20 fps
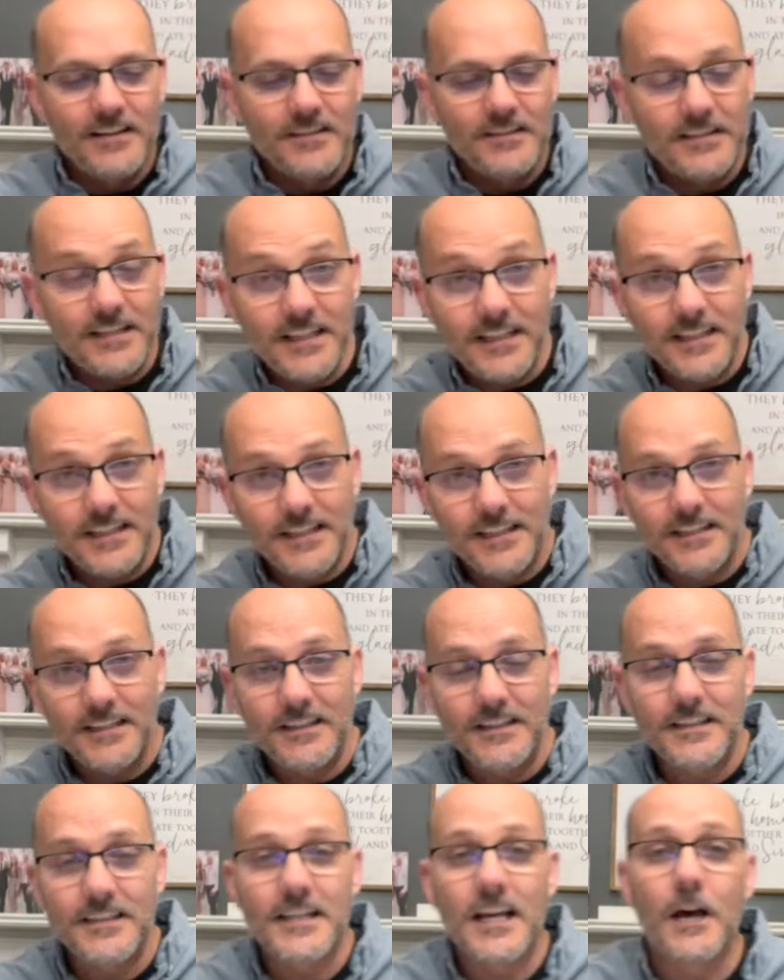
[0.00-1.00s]

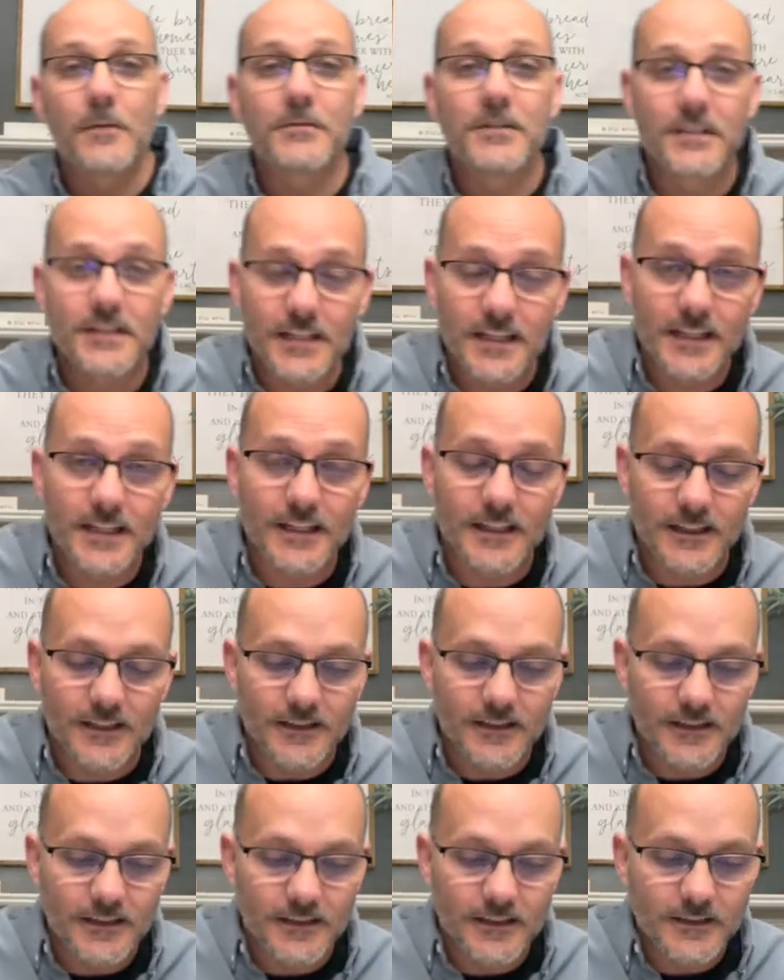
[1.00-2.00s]
10 times
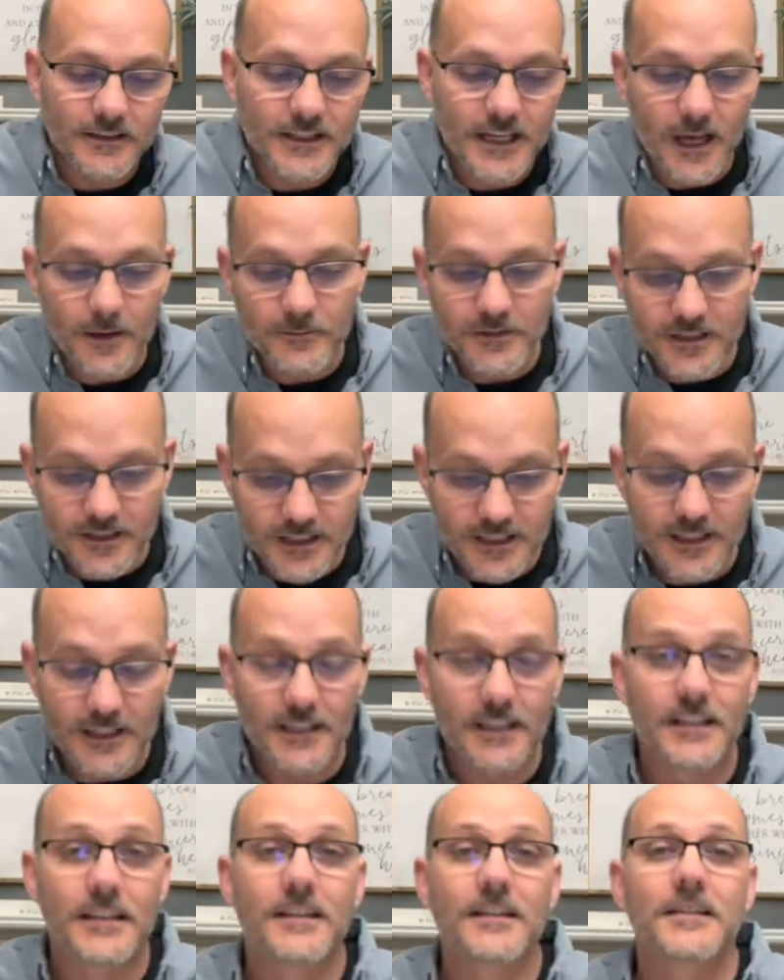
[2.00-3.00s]
10 times
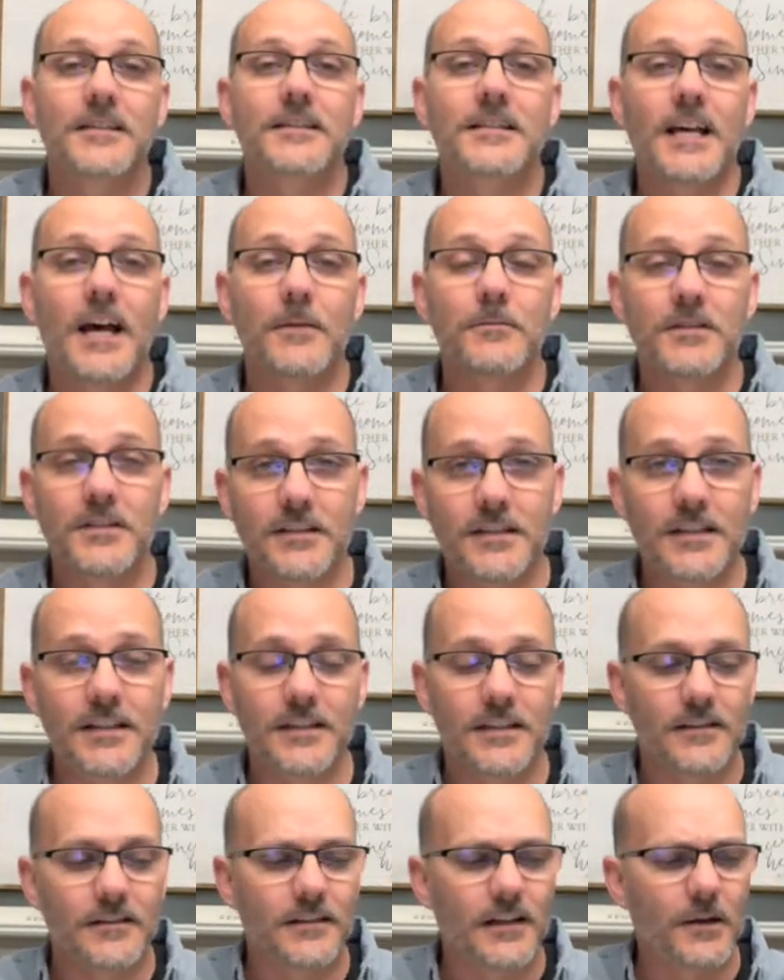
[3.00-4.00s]
10 times
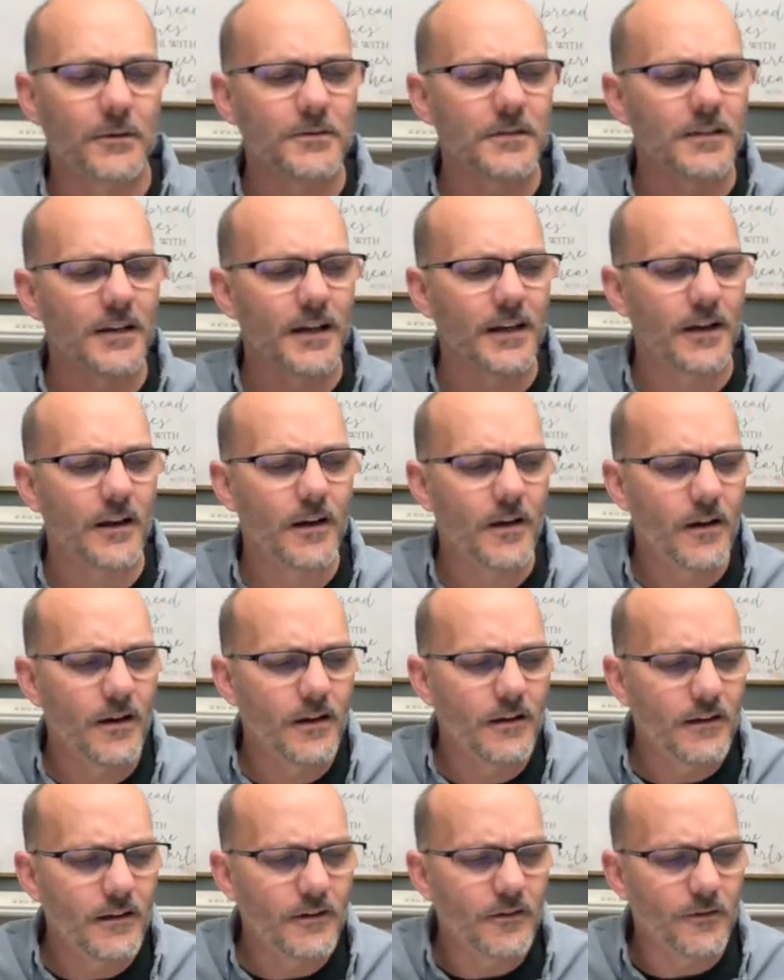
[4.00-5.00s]
10. I was like,
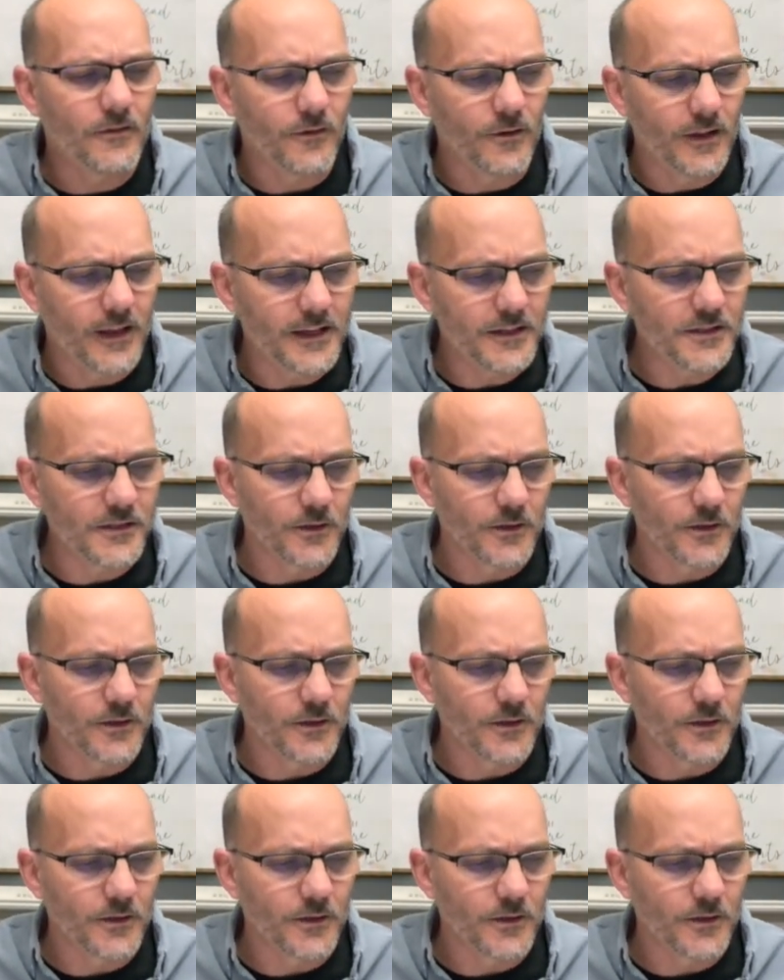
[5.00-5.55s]
well, that's